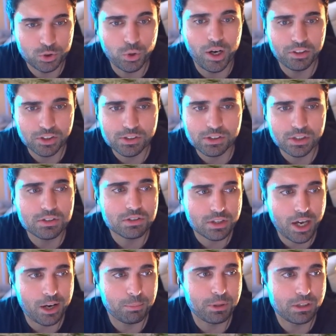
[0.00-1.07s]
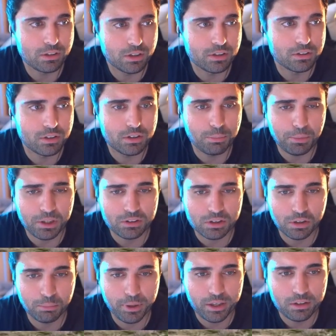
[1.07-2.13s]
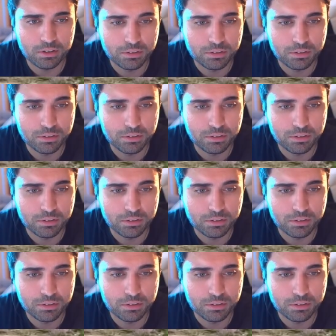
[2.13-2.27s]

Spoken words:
Draw distance gotta be the main thing, man.